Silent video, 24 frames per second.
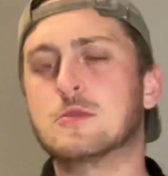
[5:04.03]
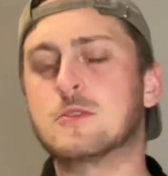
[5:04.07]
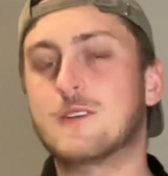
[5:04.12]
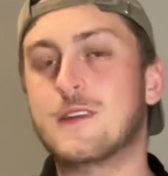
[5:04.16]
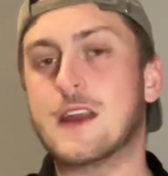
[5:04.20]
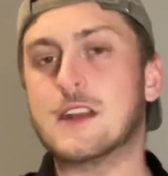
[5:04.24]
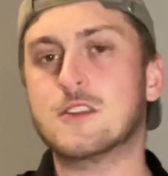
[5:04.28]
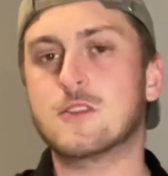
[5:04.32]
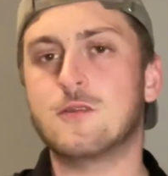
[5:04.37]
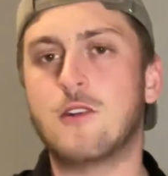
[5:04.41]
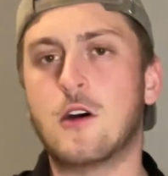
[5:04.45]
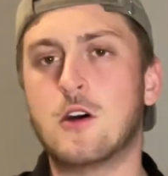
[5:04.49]

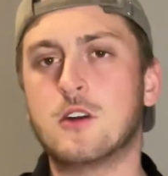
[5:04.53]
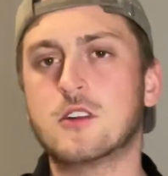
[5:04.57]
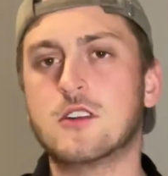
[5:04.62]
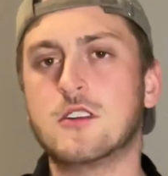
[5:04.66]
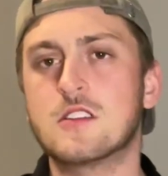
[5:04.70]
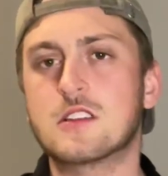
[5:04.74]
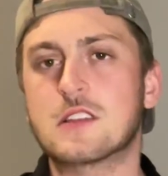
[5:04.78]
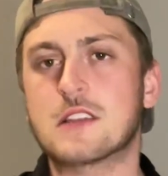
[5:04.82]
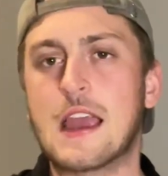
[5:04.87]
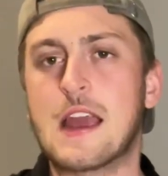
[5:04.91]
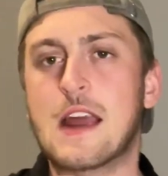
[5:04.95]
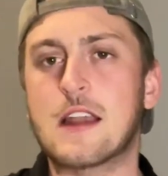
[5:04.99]
fans fall into
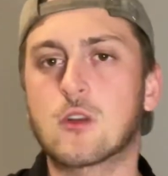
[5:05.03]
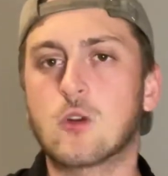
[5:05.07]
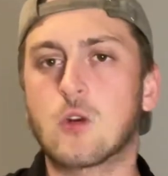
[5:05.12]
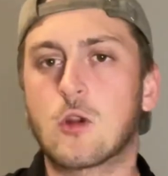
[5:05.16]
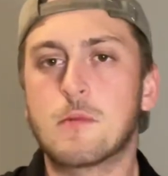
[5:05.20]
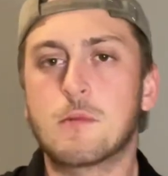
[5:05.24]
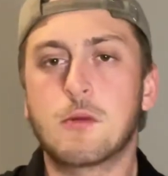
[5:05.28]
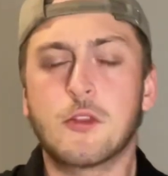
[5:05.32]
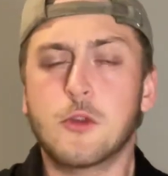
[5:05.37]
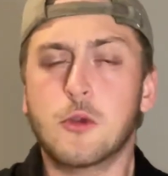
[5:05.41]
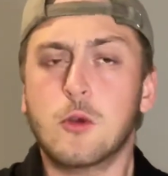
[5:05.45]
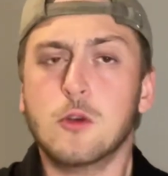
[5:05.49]
this category,
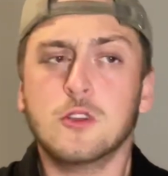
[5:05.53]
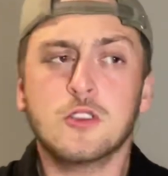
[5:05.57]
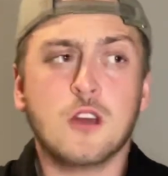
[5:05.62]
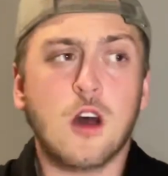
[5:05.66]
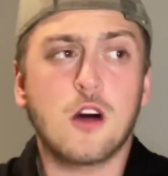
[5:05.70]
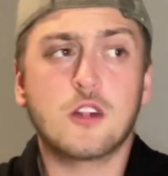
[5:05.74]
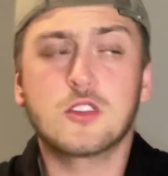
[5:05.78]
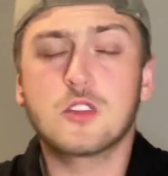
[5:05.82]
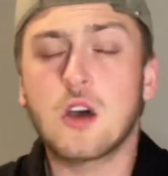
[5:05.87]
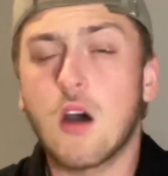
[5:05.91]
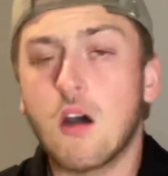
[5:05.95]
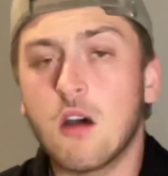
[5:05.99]
but there are a
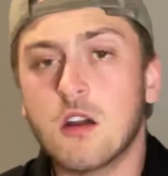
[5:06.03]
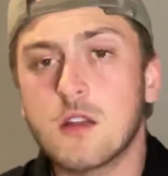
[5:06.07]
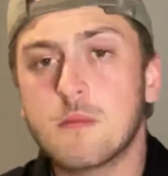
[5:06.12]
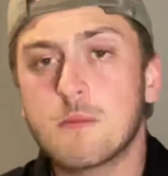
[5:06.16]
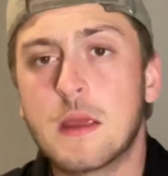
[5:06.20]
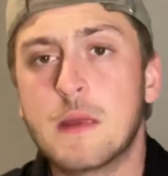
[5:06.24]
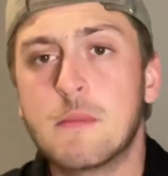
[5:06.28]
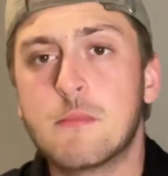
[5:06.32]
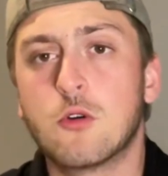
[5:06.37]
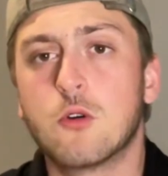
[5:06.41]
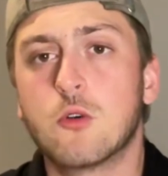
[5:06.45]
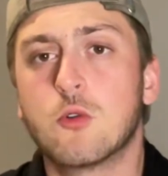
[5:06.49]
ton of
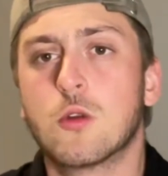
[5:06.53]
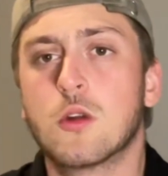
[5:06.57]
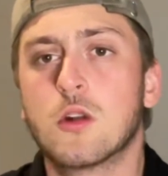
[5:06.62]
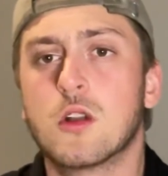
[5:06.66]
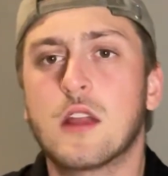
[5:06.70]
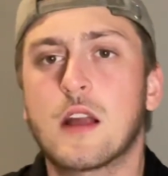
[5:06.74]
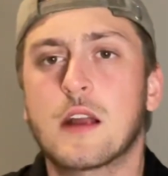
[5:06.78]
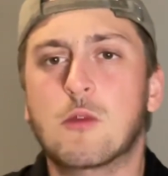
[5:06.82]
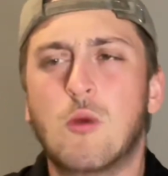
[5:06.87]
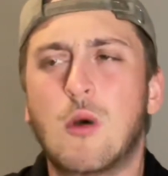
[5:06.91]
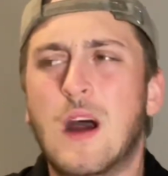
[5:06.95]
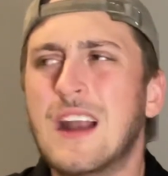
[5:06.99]
people who are
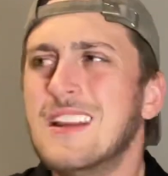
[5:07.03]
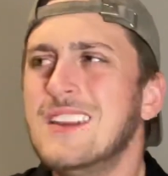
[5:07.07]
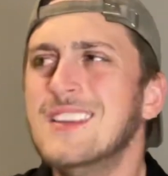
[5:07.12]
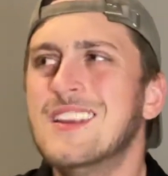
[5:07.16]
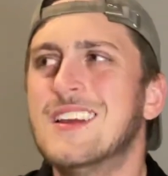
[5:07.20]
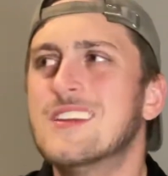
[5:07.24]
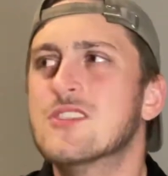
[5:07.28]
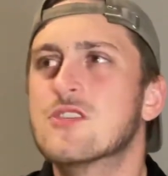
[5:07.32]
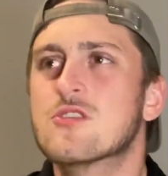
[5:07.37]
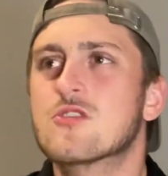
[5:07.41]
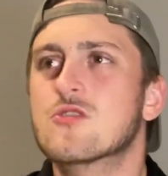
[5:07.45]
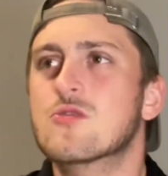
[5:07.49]
like, why did they
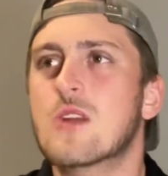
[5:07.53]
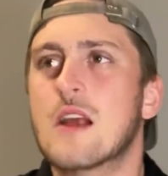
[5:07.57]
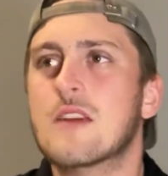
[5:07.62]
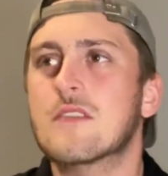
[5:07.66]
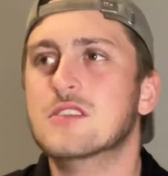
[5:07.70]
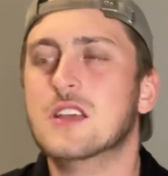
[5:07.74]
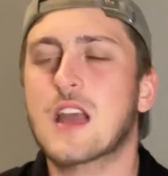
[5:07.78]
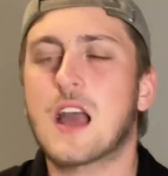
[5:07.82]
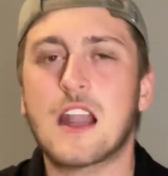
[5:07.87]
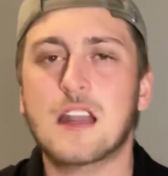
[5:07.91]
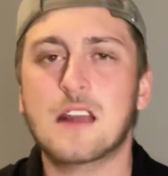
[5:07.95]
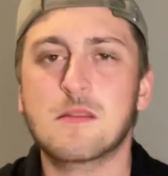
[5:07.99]
just draft
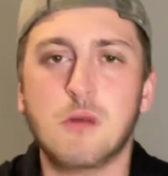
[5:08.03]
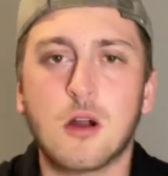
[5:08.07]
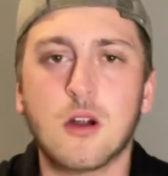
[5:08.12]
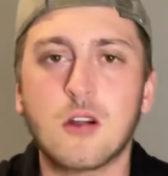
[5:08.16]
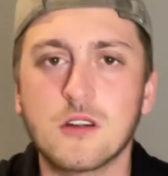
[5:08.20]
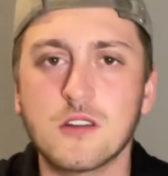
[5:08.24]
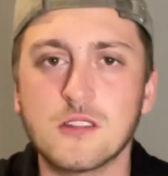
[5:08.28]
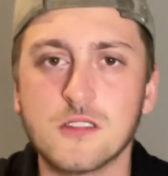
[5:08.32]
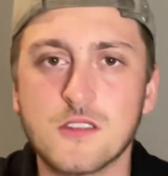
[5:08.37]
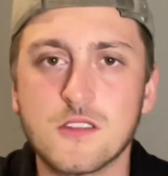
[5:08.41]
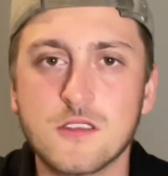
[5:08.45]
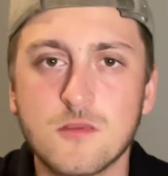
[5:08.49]
Scottie
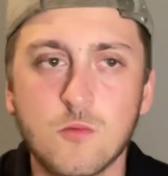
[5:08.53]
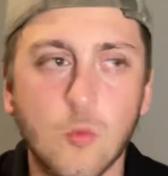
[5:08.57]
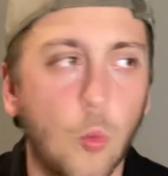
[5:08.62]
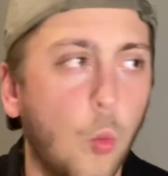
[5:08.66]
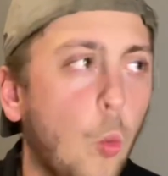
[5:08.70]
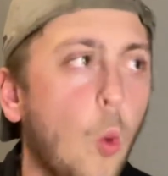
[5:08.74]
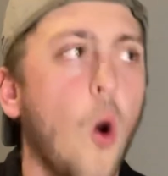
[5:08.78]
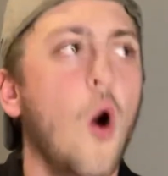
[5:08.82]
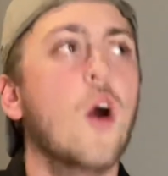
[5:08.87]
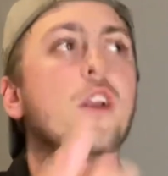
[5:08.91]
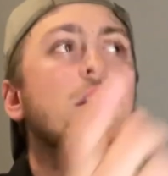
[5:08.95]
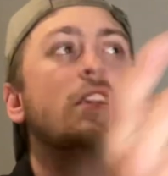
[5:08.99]
Barnes
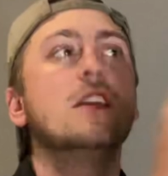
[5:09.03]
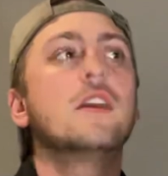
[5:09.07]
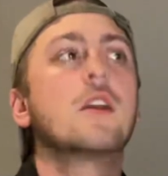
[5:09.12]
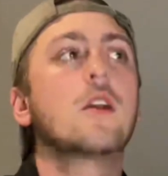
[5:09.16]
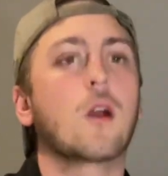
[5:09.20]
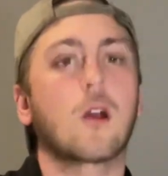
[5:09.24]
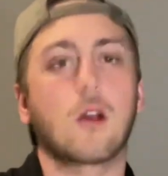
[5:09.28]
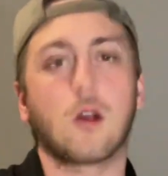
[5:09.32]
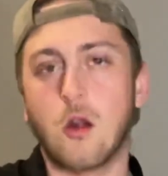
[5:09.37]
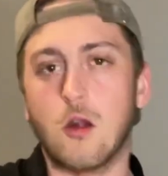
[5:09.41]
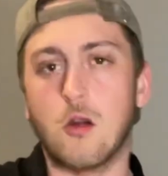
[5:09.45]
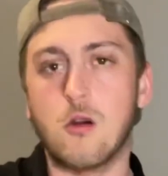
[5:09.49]
one year
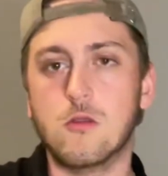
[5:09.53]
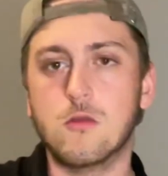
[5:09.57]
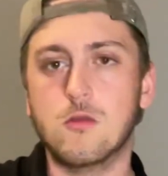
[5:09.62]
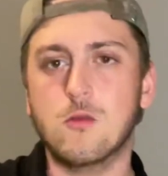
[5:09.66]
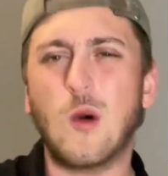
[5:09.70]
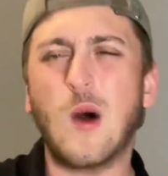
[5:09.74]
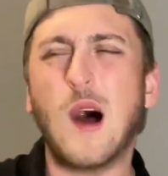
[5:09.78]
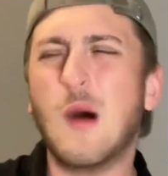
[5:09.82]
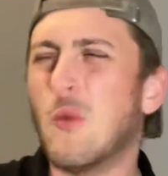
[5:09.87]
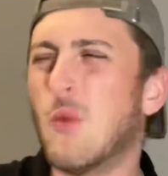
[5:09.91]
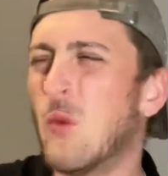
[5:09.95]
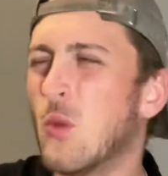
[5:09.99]
ago?
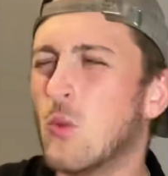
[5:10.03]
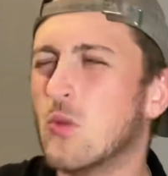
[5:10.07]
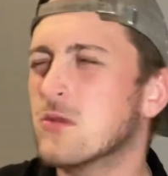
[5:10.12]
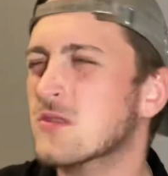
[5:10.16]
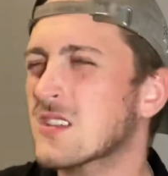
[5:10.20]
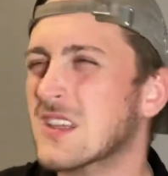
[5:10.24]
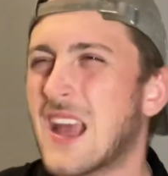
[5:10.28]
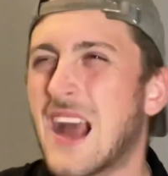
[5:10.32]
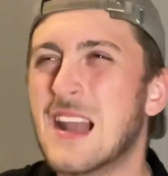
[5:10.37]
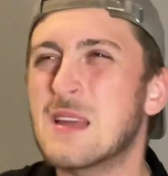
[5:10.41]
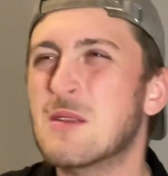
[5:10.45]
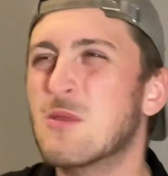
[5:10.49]
Why,
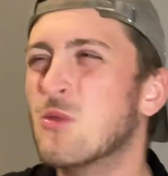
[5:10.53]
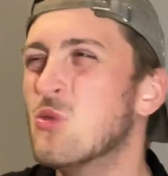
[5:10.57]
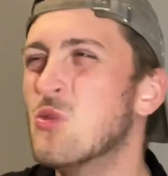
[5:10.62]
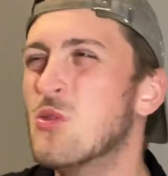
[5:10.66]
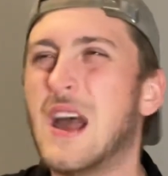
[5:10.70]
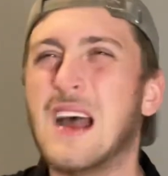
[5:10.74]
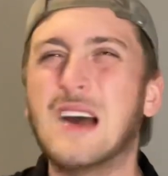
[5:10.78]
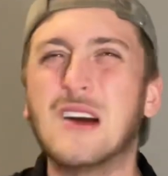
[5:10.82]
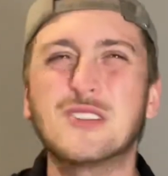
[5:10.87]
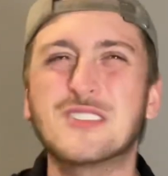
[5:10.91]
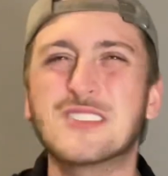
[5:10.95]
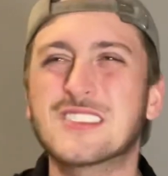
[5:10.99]
Scottie, who the
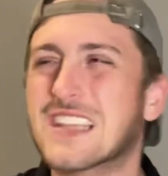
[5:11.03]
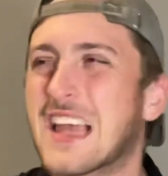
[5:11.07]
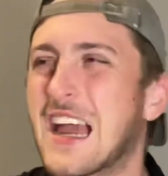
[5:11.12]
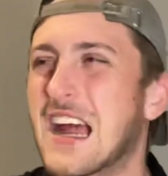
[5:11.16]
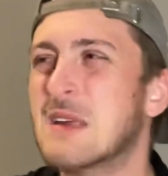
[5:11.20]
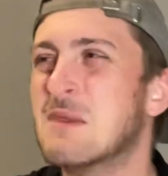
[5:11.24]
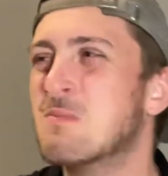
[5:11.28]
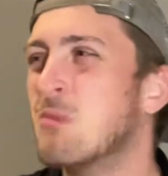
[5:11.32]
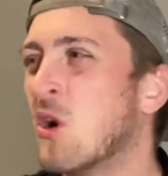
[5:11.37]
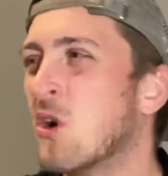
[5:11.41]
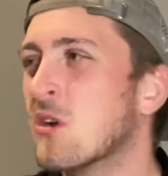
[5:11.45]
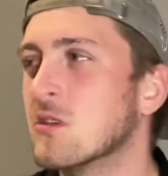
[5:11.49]
hell is Scottie
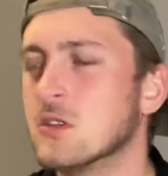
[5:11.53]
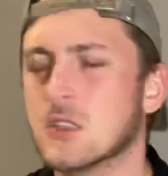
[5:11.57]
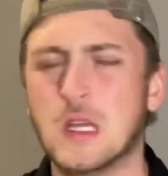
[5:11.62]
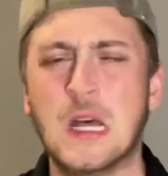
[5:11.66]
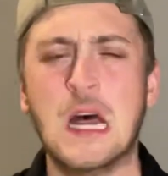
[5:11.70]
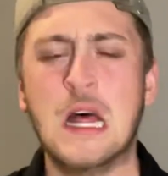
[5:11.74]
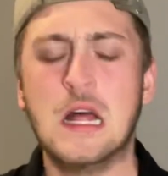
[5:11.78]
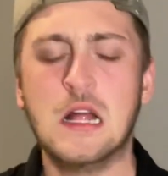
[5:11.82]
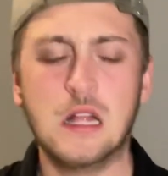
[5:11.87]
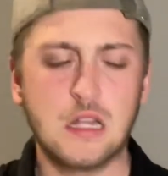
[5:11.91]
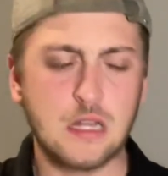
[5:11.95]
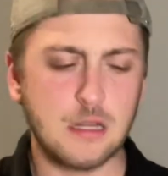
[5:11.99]
Barnes?
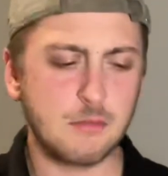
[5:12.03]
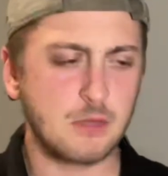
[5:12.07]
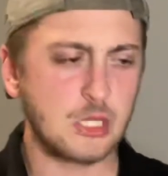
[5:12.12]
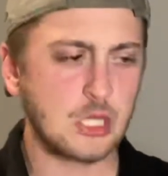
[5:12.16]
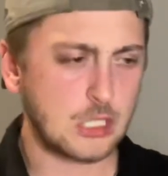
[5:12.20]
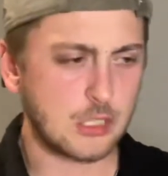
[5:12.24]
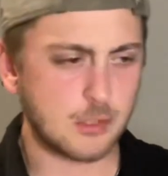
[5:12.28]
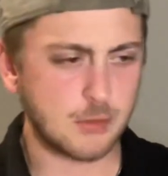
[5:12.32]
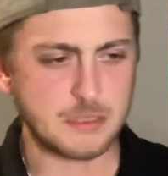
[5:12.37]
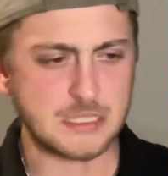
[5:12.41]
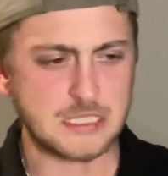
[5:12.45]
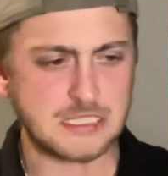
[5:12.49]
Let me look
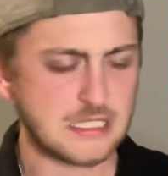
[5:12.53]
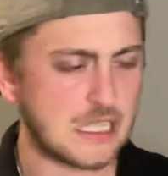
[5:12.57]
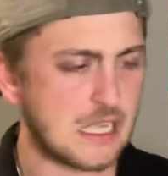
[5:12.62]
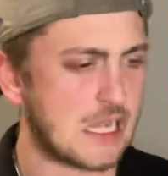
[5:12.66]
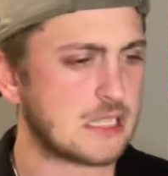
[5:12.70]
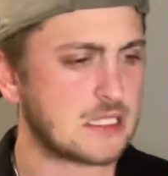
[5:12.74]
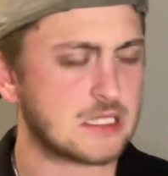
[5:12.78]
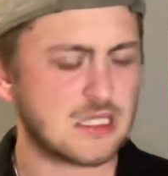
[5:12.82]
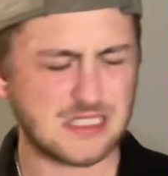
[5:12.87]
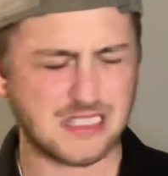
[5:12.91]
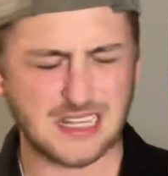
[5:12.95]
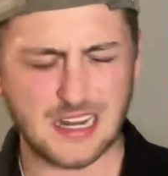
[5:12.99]
up his
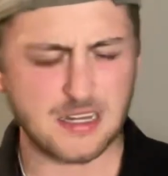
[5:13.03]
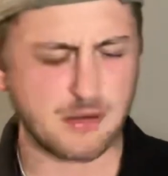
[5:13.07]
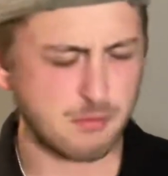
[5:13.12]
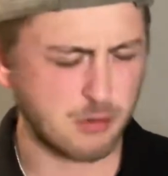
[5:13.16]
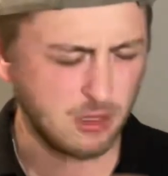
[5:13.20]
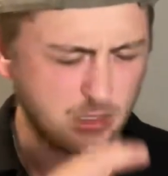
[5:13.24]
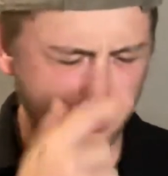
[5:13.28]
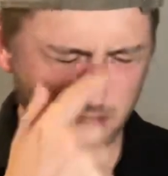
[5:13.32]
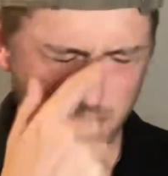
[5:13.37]
stats. Scottie Barnes.